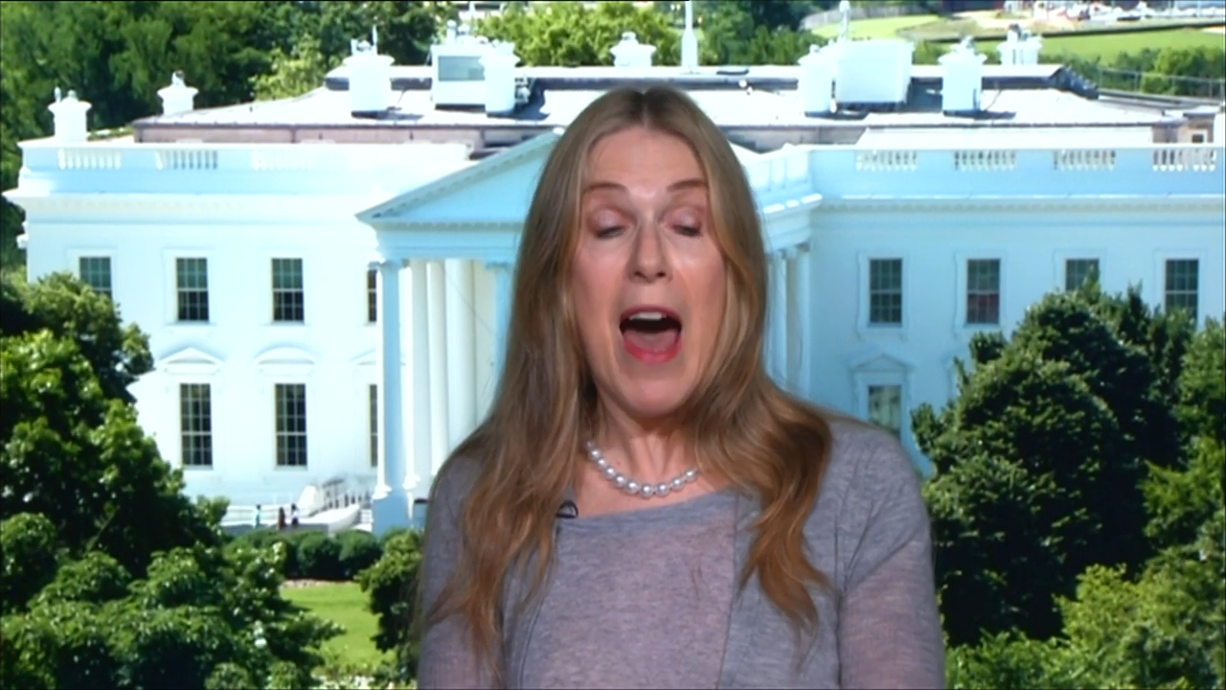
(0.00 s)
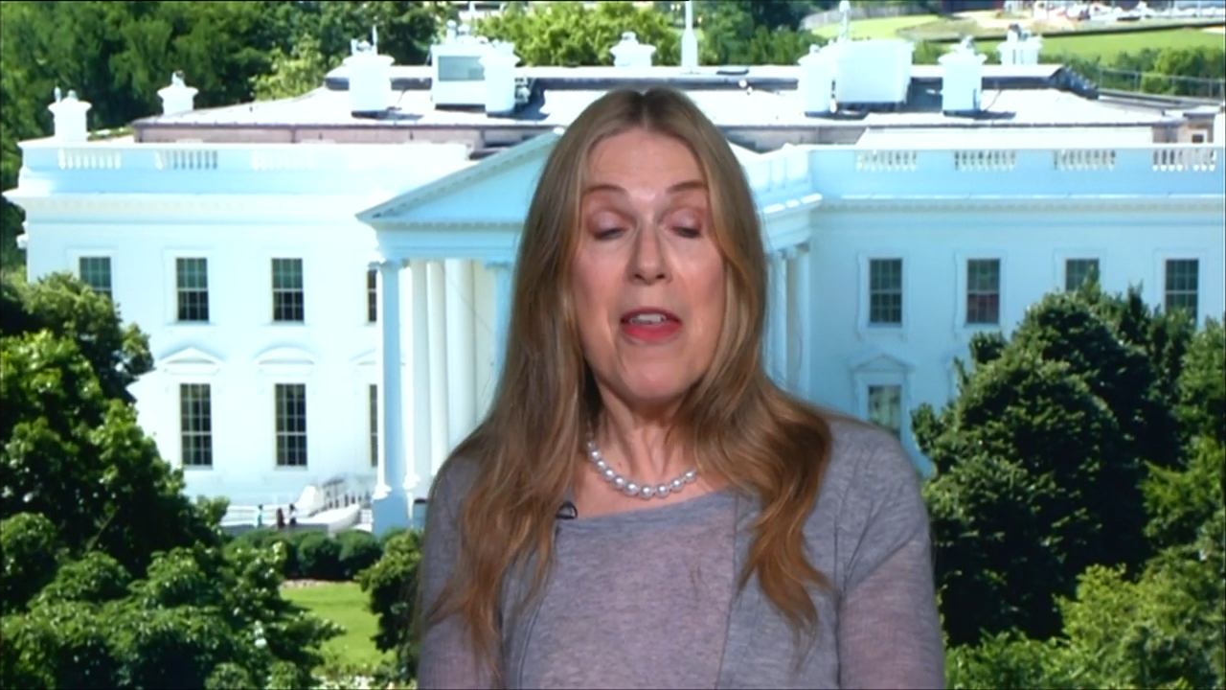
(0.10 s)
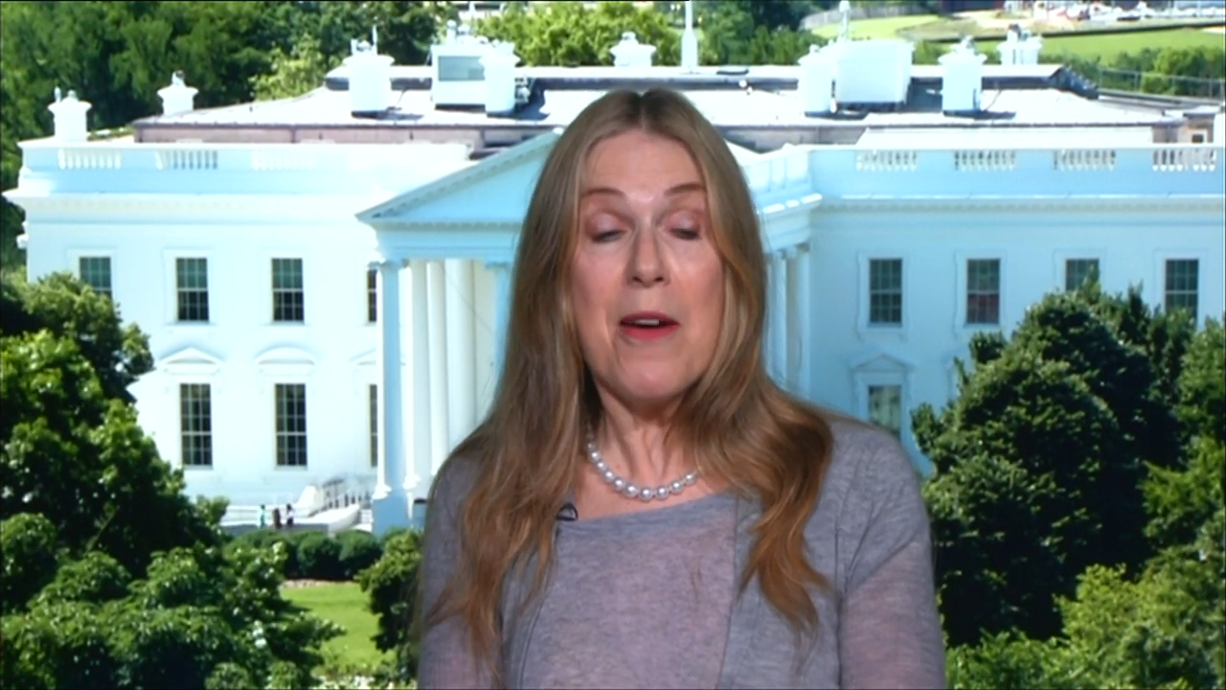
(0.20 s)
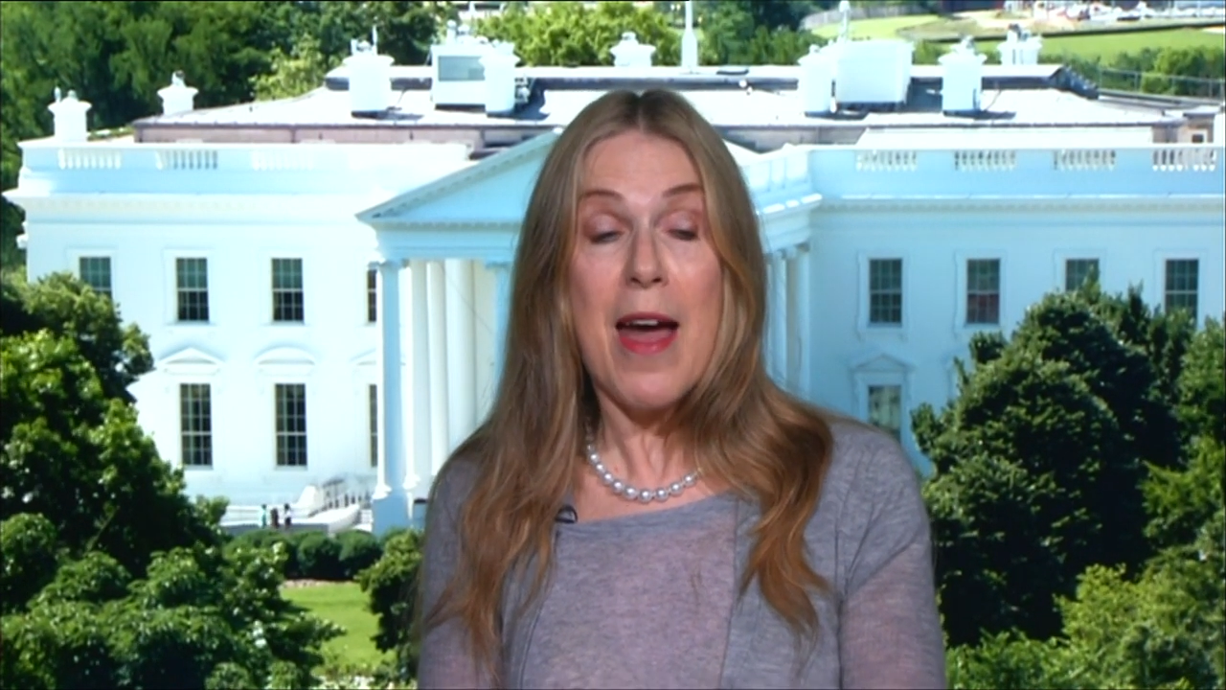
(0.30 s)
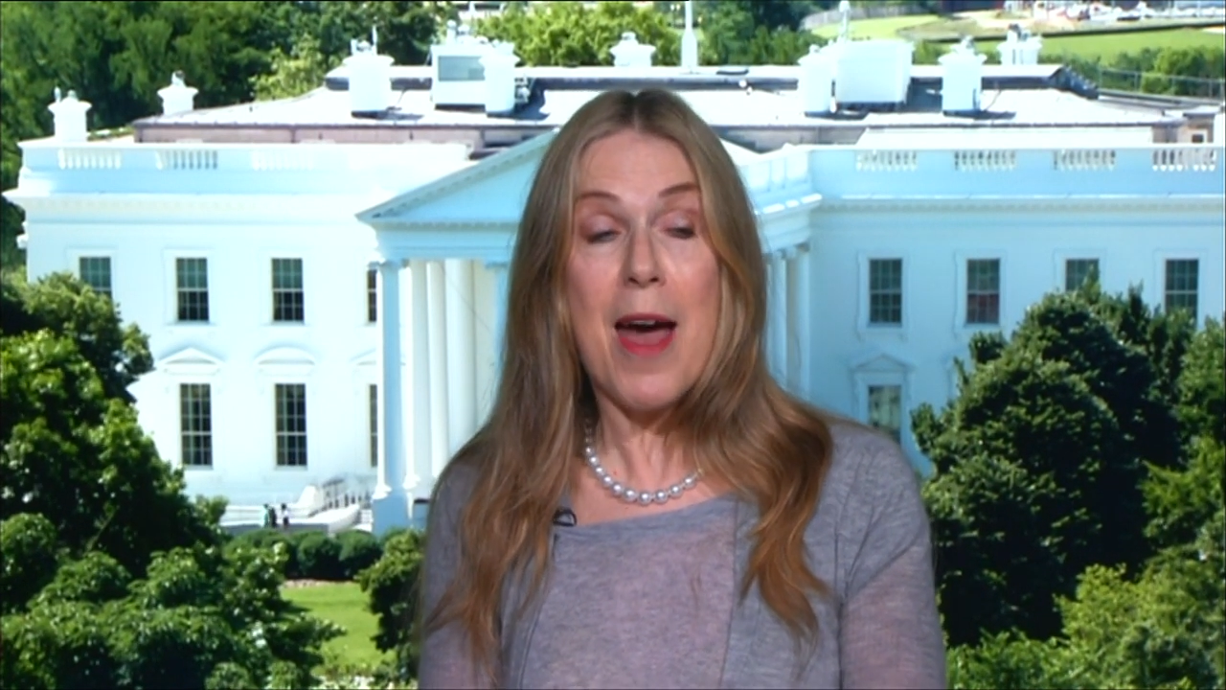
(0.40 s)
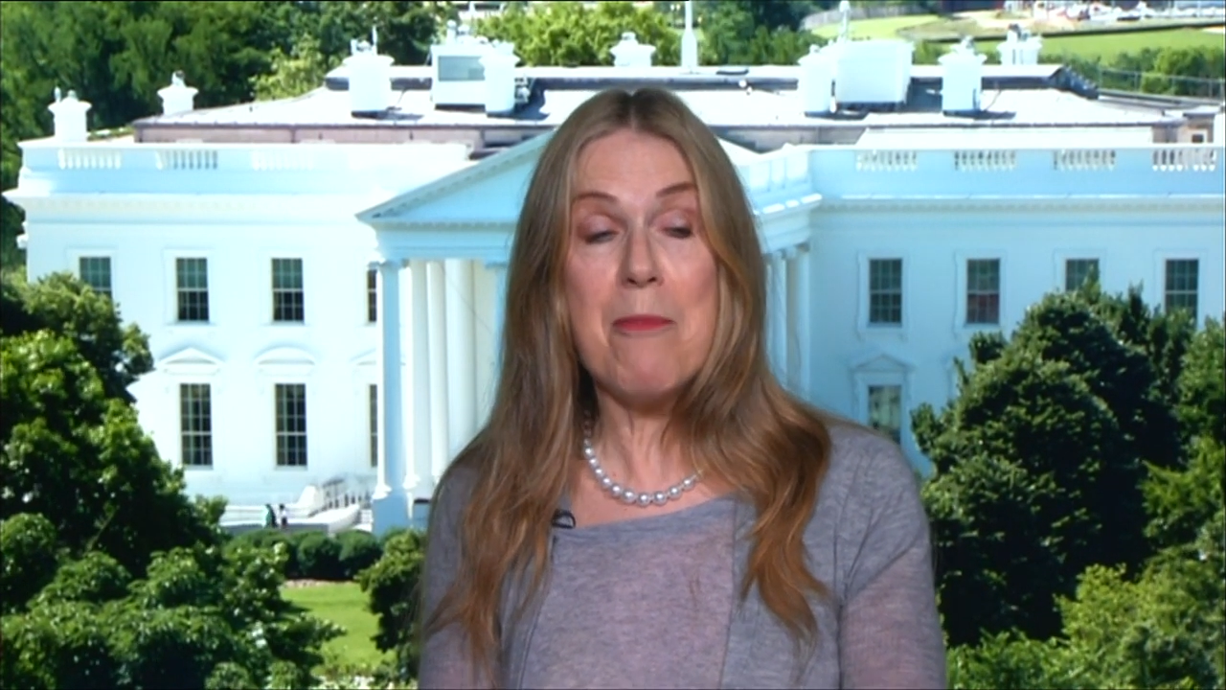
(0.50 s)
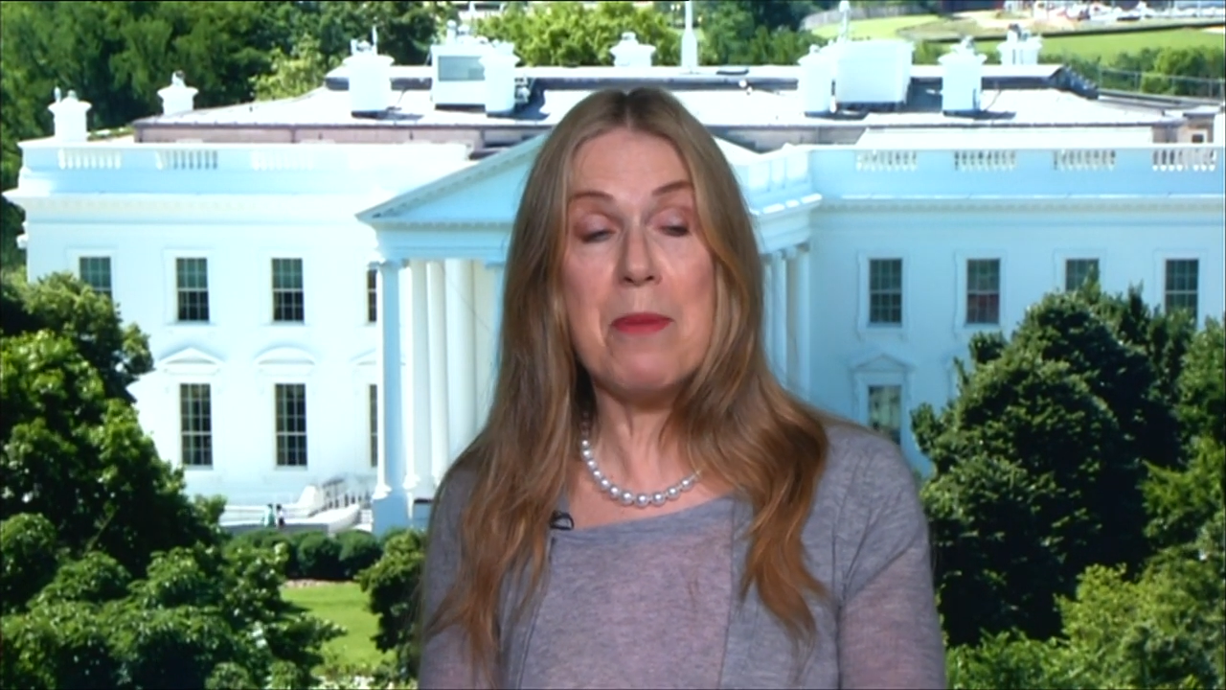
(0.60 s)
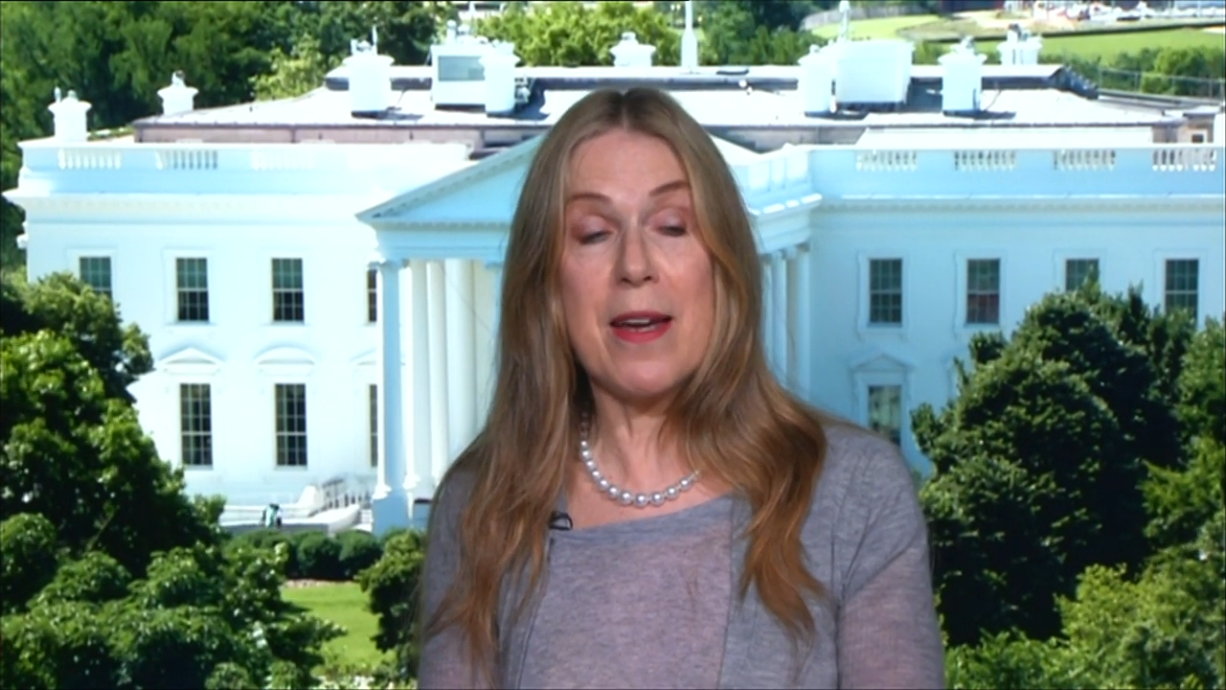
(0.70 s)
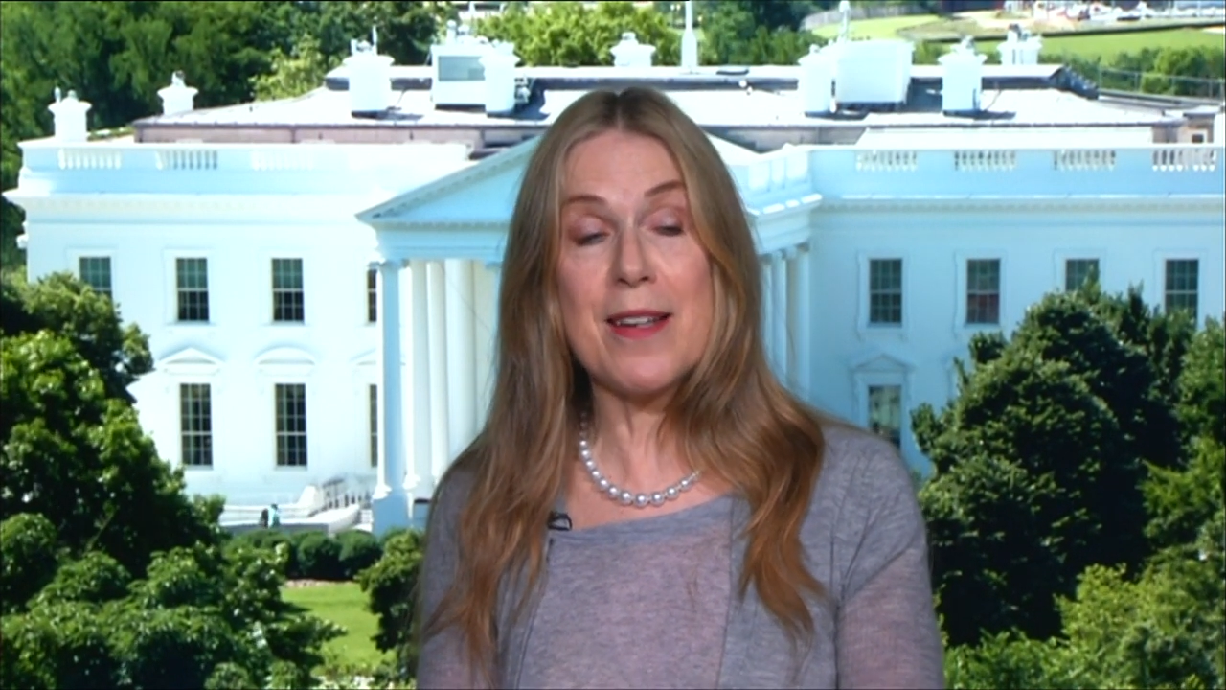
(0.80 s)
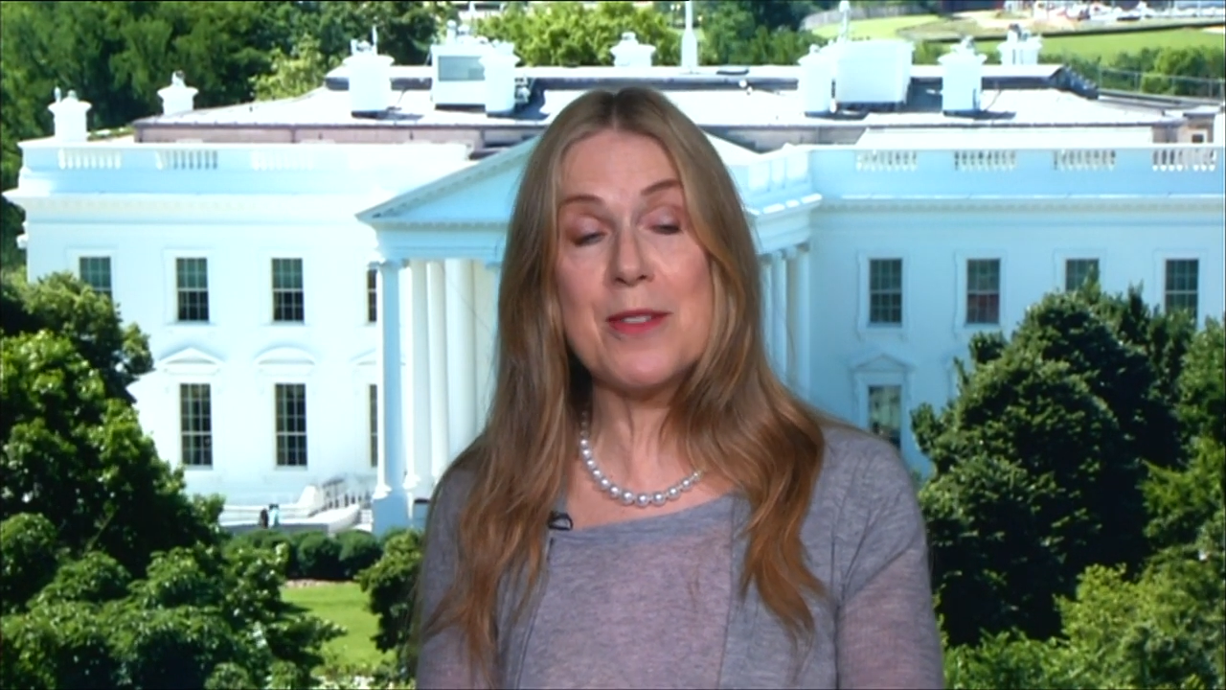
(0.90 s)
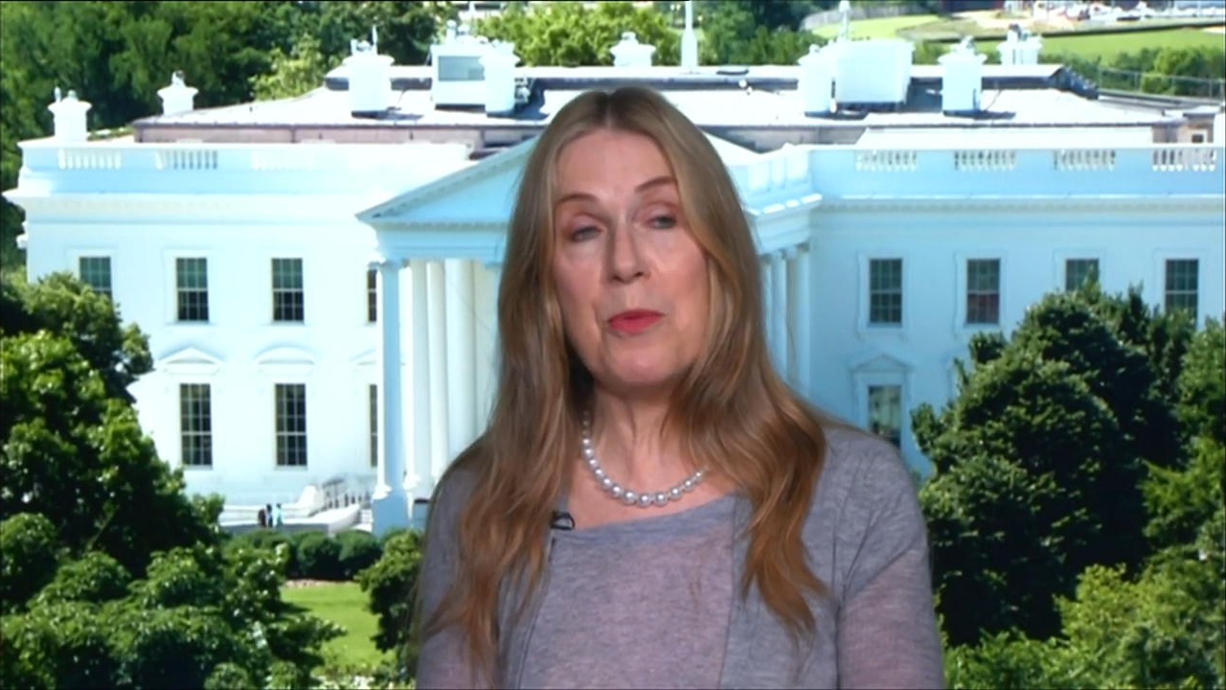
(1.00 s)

other epics